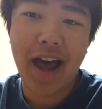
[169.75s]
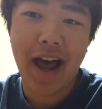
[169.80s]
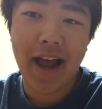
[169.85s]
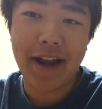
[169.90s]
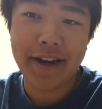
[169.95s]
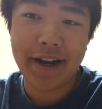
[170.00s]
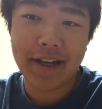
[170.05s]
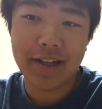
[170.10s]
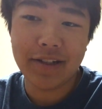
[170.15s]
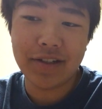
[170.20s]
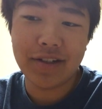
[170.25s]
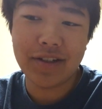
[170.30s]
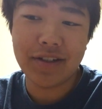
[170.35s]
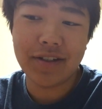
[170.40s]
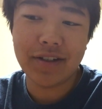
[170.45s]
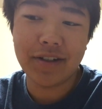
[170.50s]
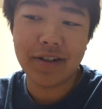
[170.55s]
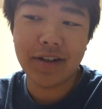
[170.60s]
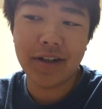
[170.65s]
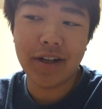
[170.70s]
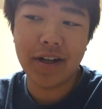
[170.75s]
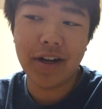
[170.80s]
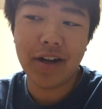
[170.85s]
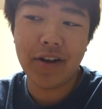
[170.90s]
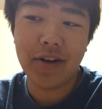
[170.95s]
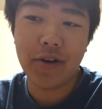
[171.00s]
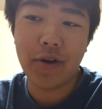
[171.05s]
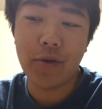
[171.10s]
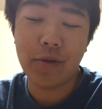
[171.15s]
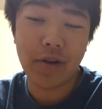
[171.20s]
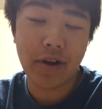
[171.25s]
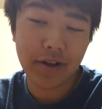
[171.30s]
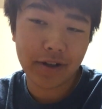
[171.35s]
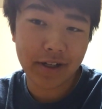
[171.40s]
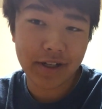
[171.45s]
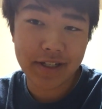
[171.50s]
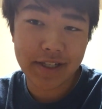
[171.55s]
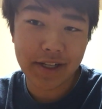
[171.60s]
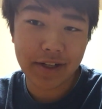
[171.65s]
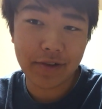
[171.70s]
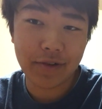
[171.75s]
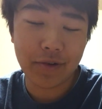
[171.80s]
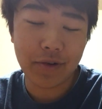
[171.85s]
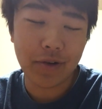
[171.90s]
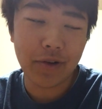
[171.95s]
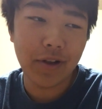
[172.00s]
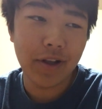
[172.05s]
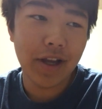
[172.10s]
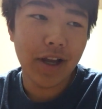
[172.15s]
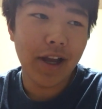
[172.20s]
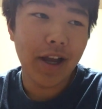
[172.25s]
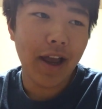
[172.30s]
announces they're no longer single